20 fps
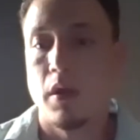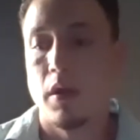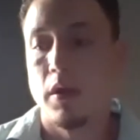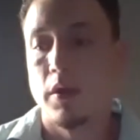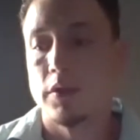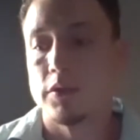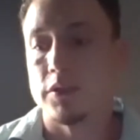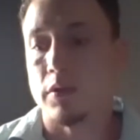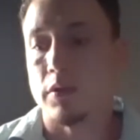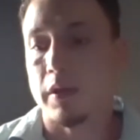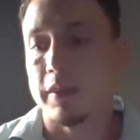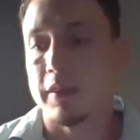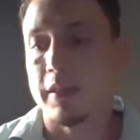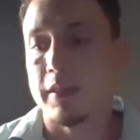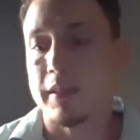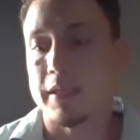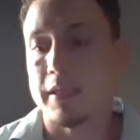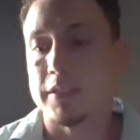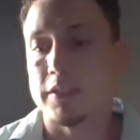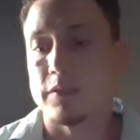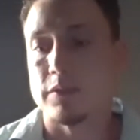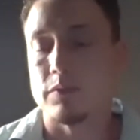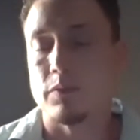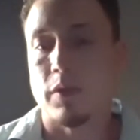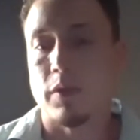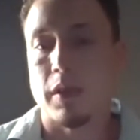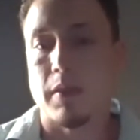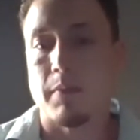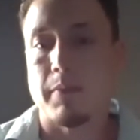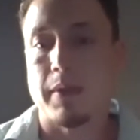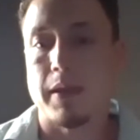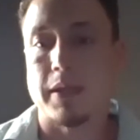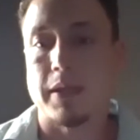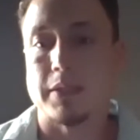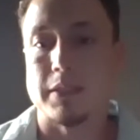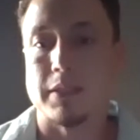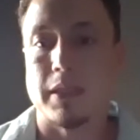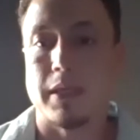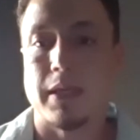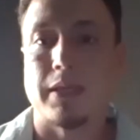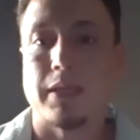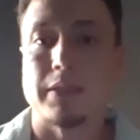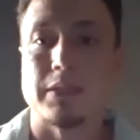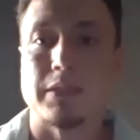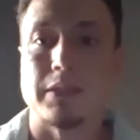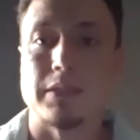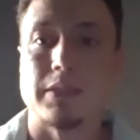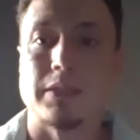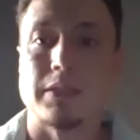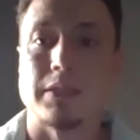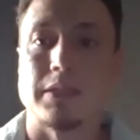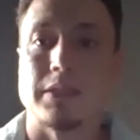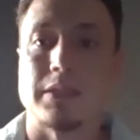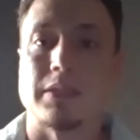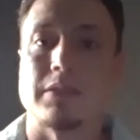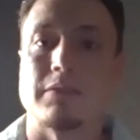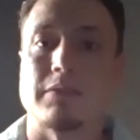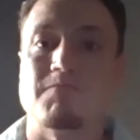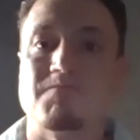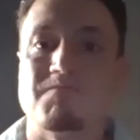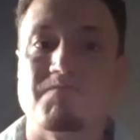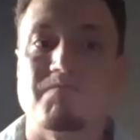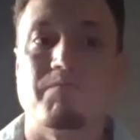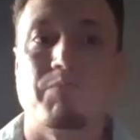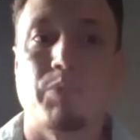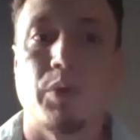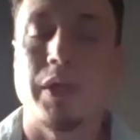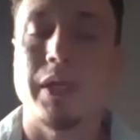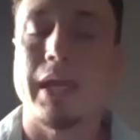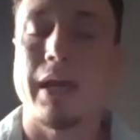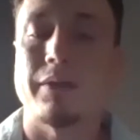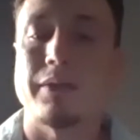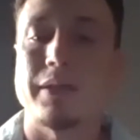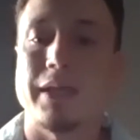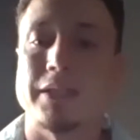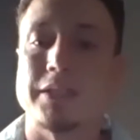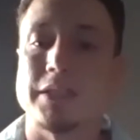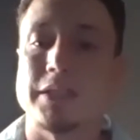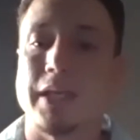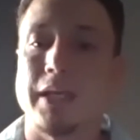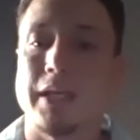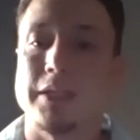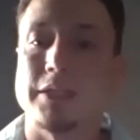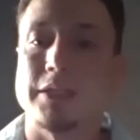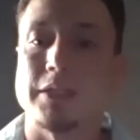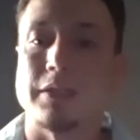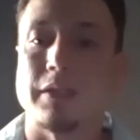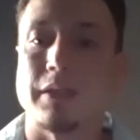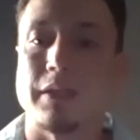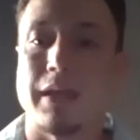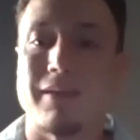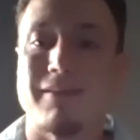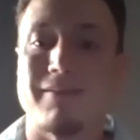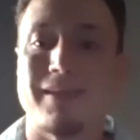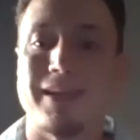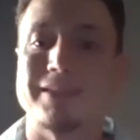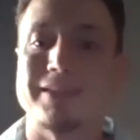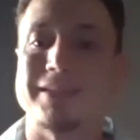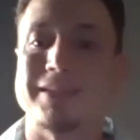So I think that's one of the biggest things is putting out the education that it's